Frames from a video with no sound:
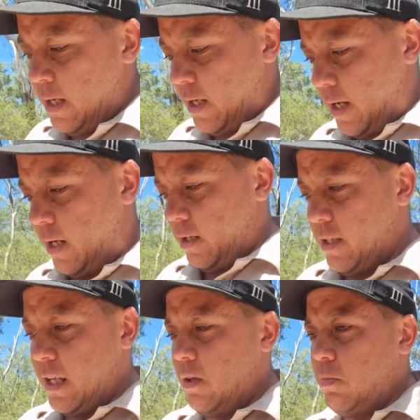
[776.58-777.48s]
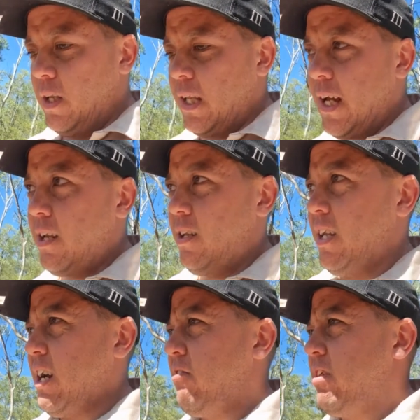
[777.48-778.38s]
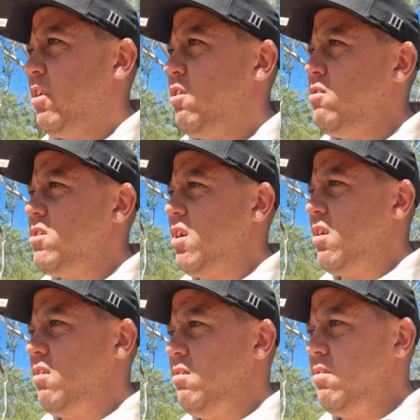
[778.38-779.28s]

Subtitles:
And it's getting a bit late in the afternoon, so